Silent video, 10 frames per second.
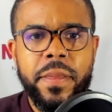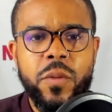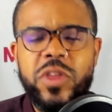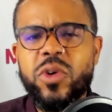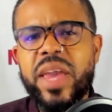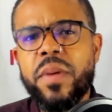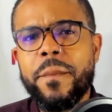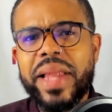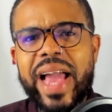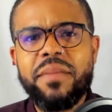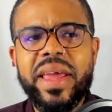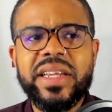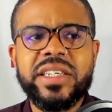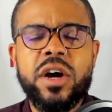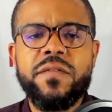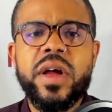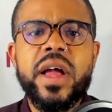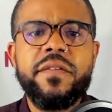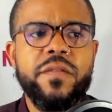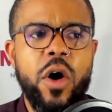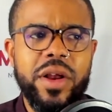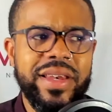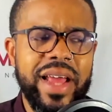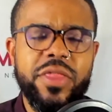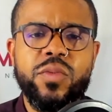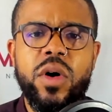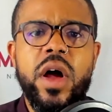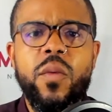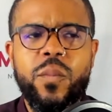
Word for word: when you keep a black man in jail for on death row,